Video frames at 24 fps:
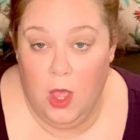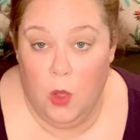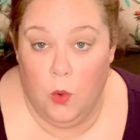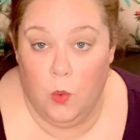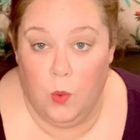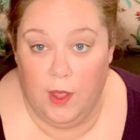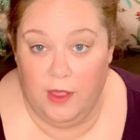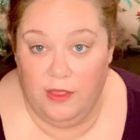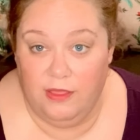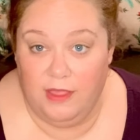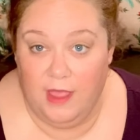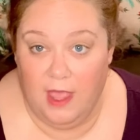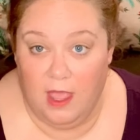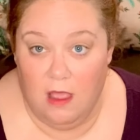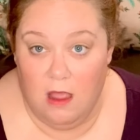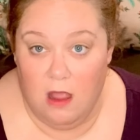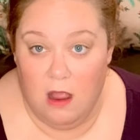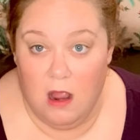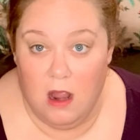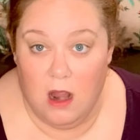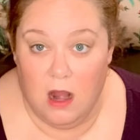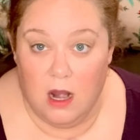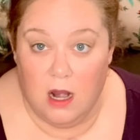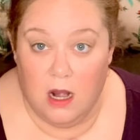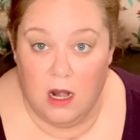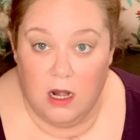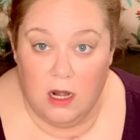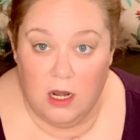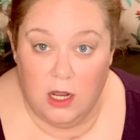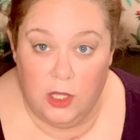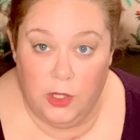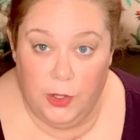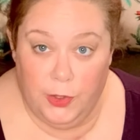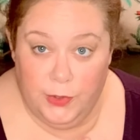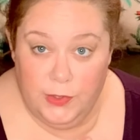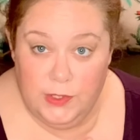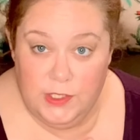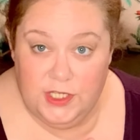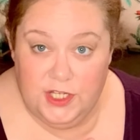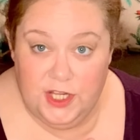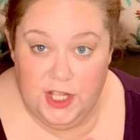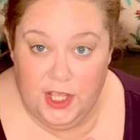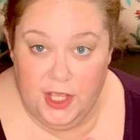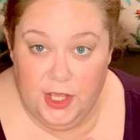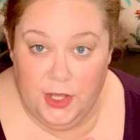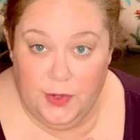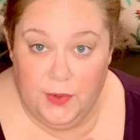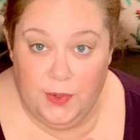when they are close
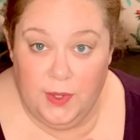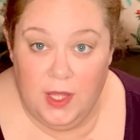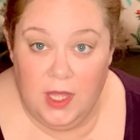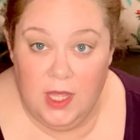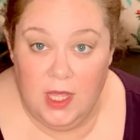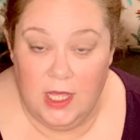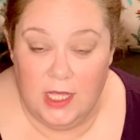to you.